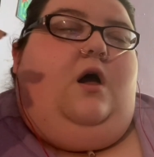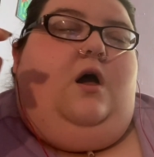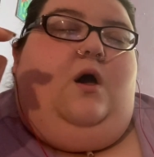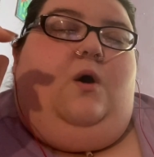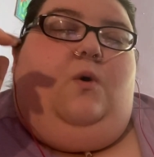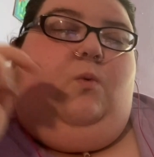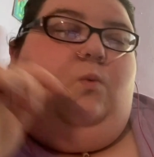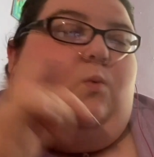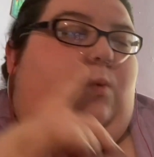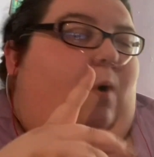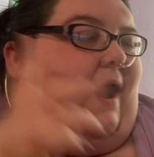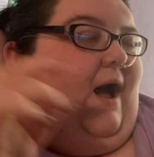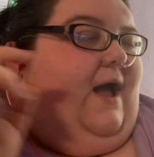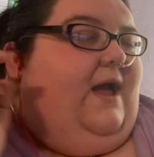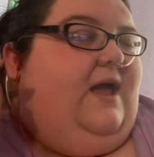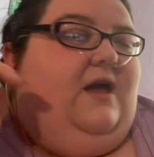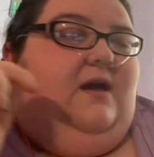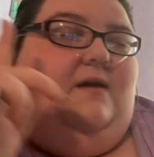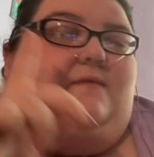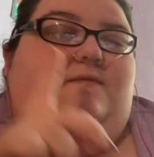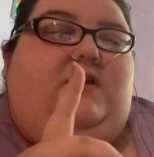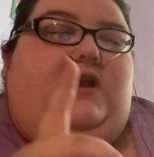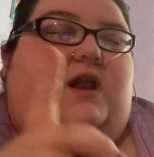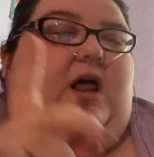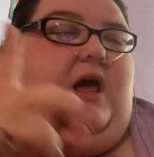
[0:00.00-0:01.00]
Why
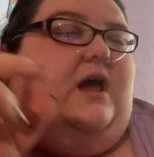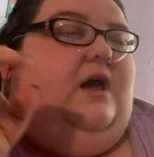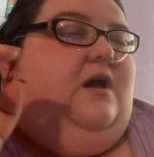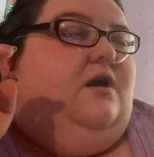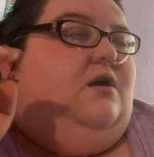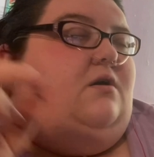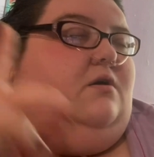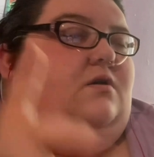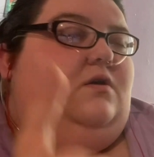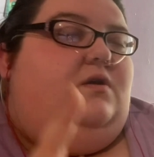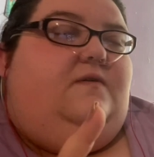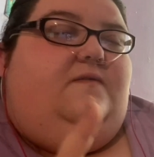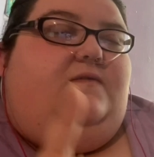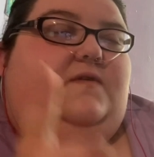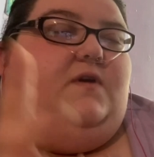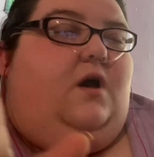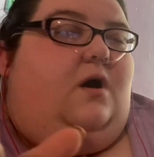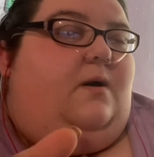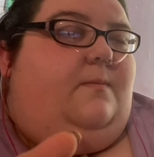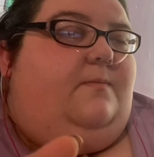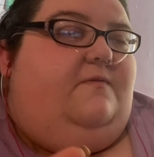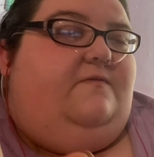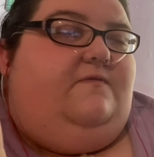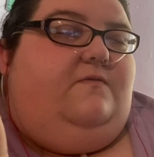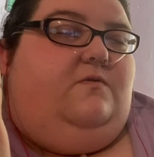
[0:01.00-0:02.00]
haven't I heard of
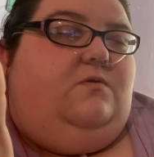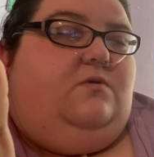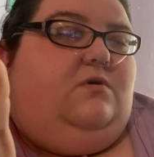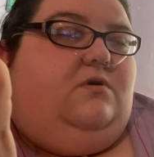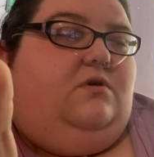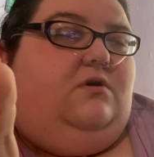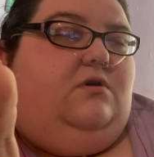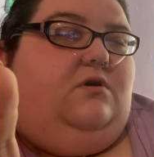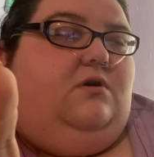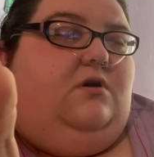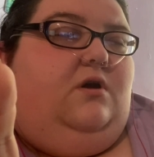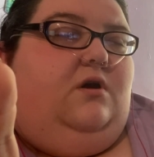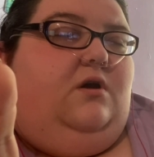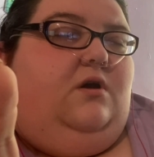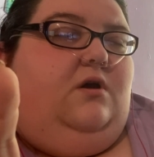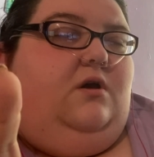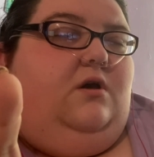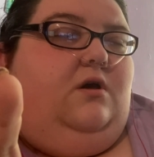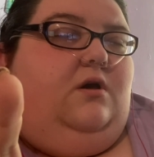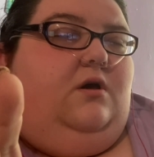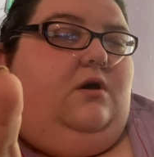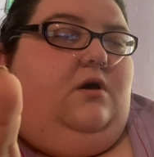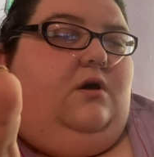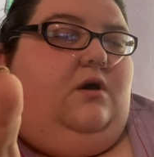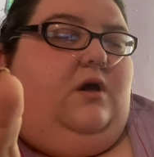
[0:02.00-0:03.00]
y'all before?
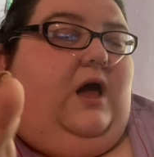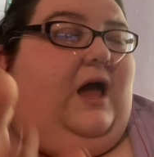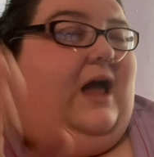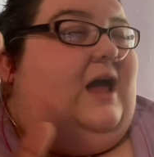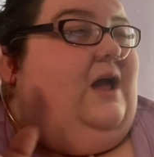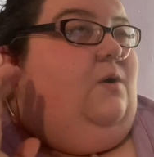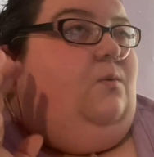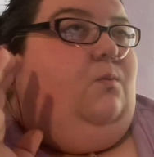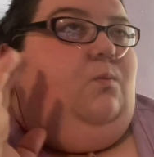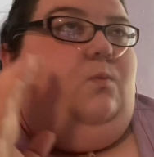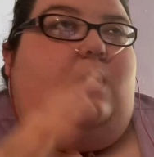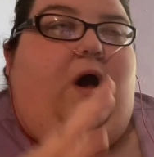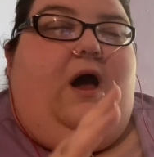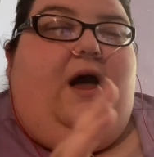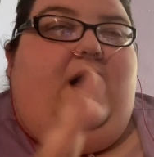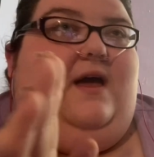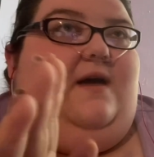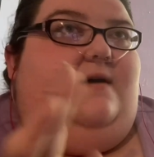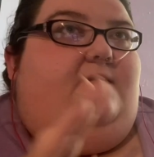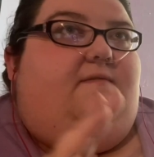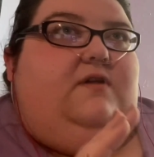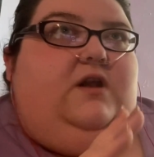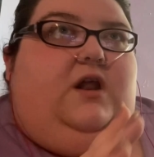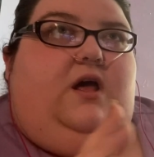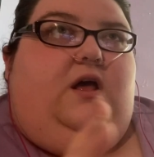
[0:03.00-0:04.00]
And why
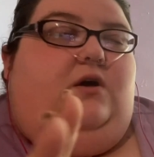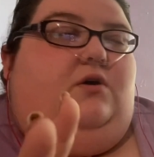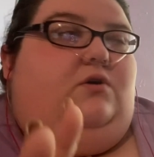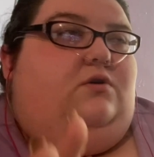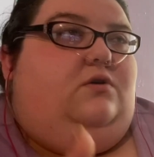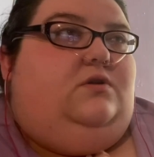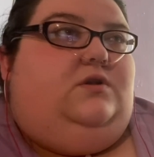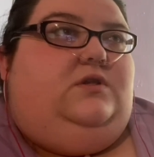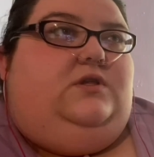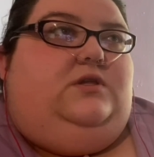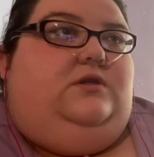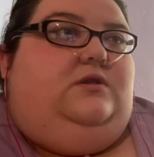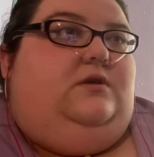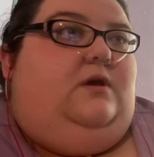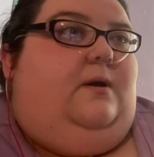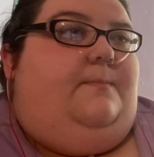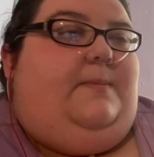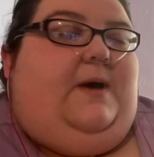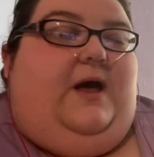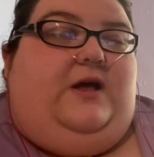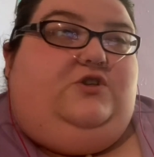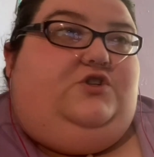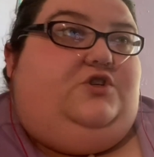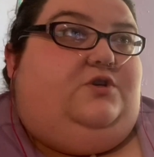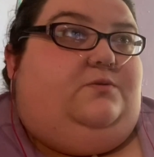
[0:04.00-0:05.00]
haven't I learned
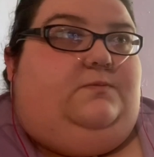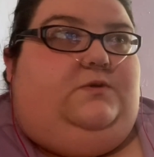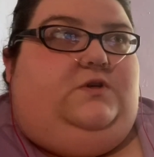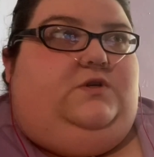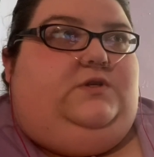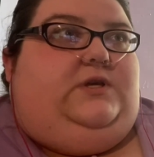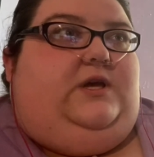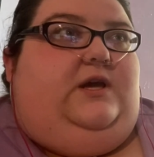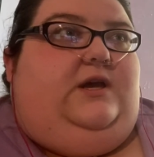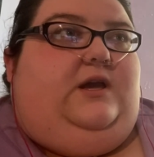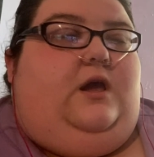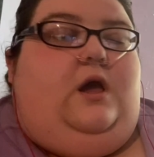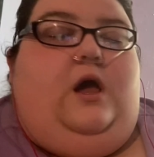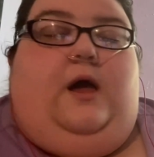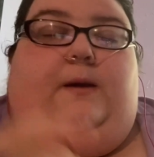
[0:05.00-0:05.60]
about your music?